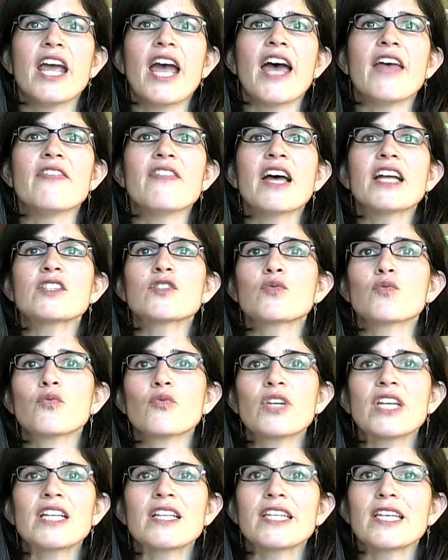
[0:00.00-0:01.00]
And that's
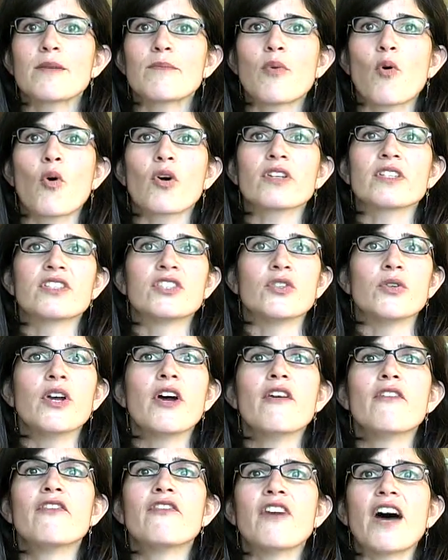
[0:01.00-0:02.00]
really important, to
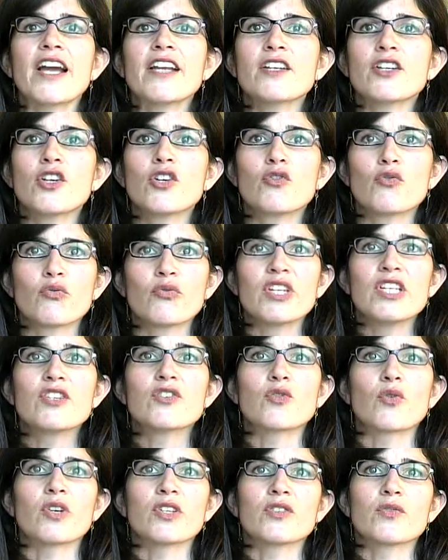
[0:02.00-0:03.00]
find a good
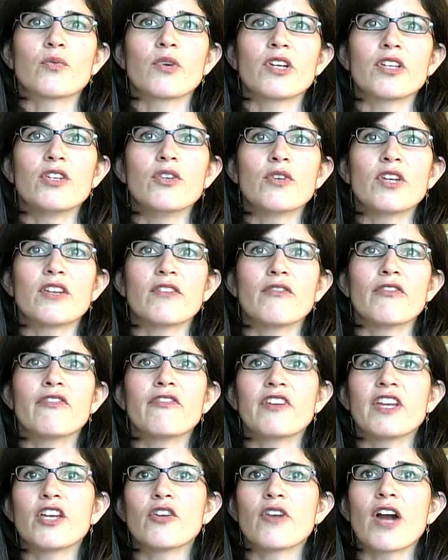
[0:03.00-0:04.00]
resource where you can
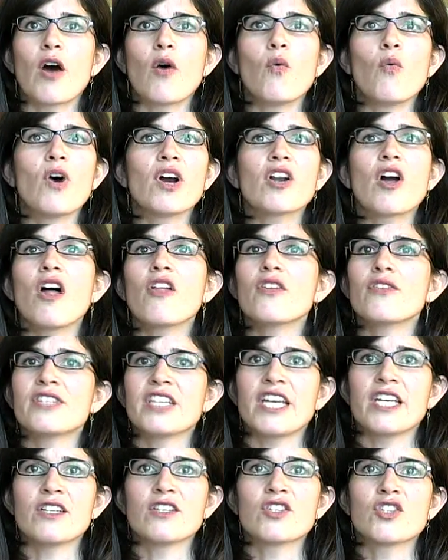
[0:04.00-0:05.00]
figure out what all those
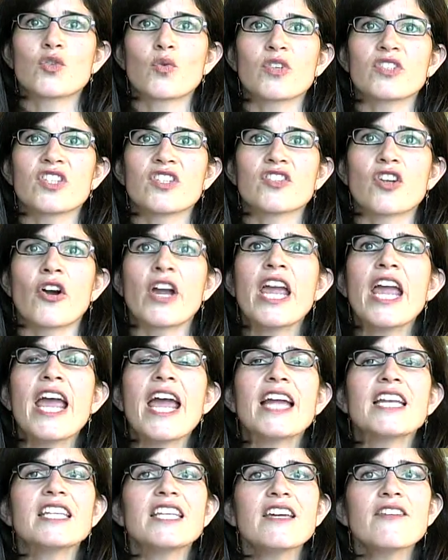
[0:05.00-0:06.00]
hidden sources are.
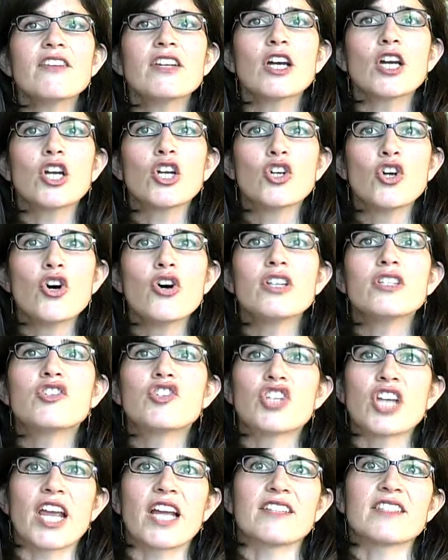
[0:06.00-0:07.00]
And give it a good
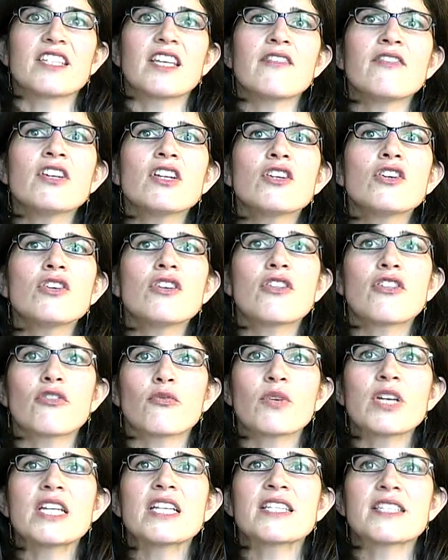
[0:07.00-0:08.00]
chance. Give it a good
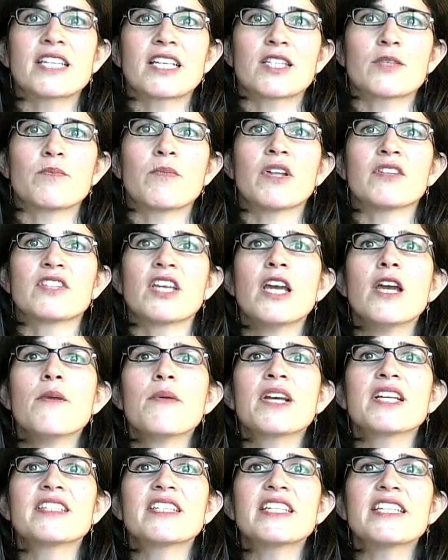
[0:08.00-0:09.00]
3 to 6 months,
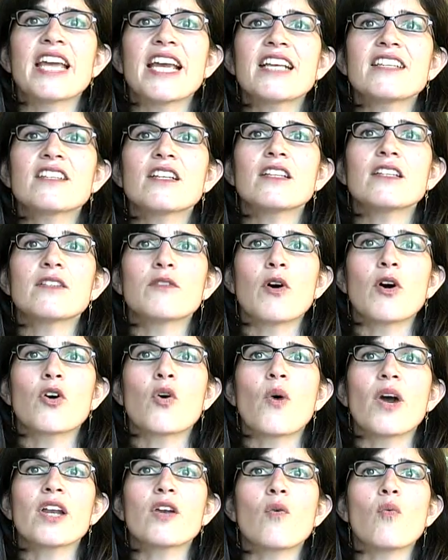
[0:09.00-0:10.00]
because it takes
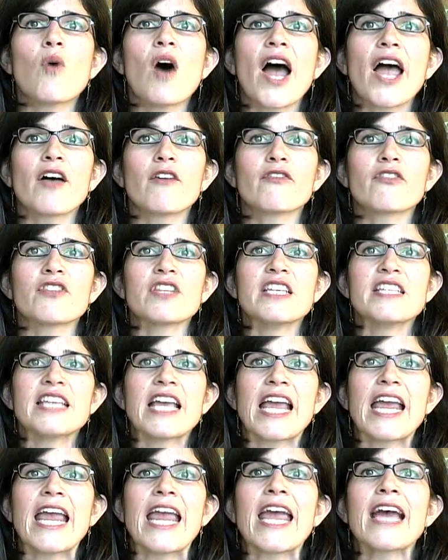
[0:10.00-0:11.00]
quite a while for these
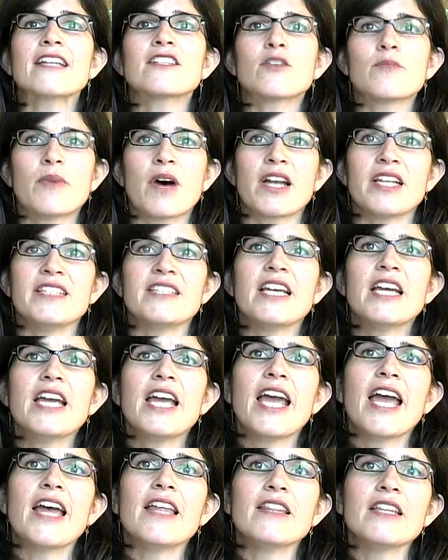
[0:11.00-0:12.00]
antibodies
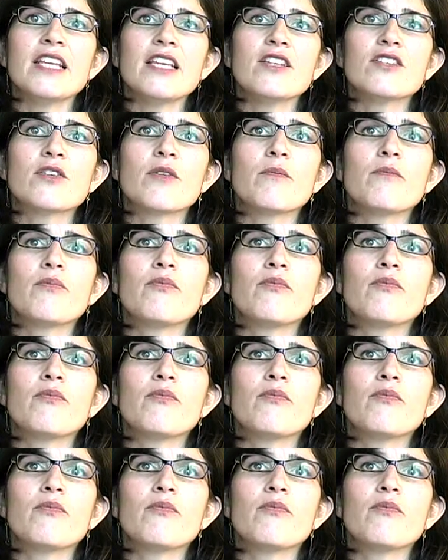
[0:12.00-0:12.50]
and these